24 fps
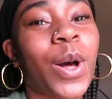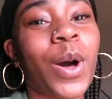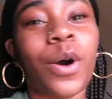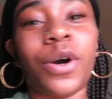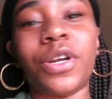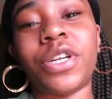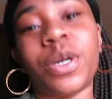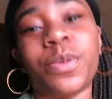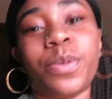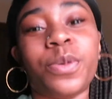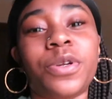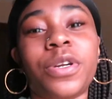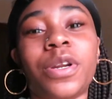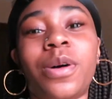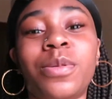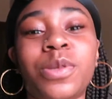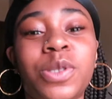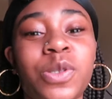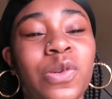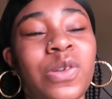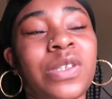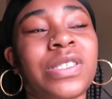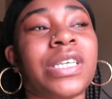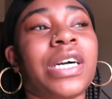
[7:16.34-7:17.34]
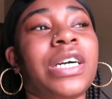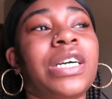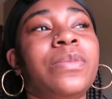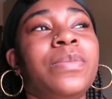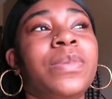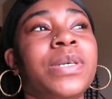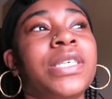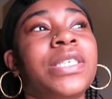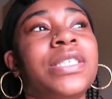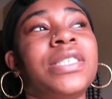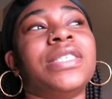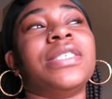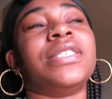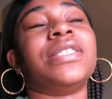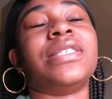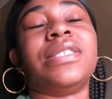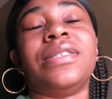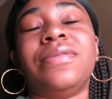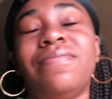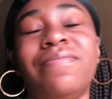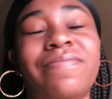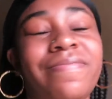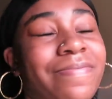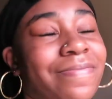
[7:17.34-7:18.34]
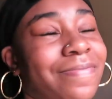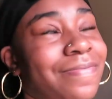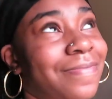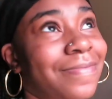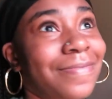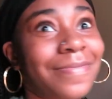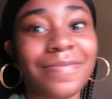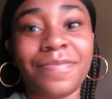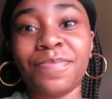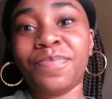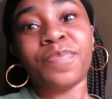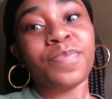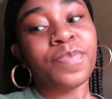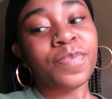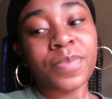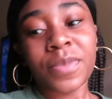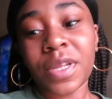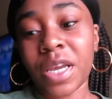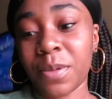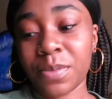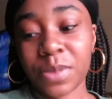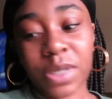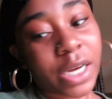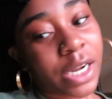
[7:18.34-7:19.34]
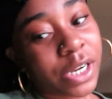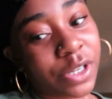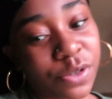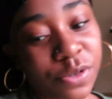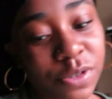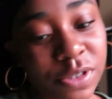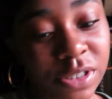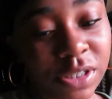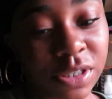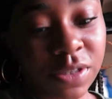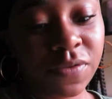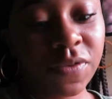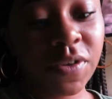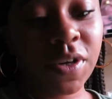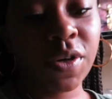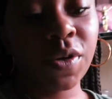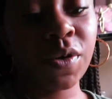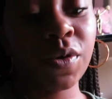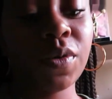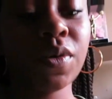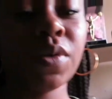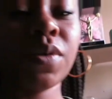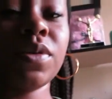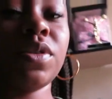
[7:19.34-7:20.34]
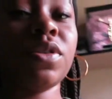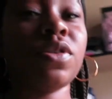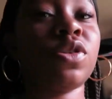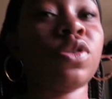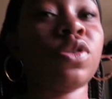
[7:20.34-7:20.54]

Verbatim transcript: on the computer. I'm so excited because I'm tired of using this phone. The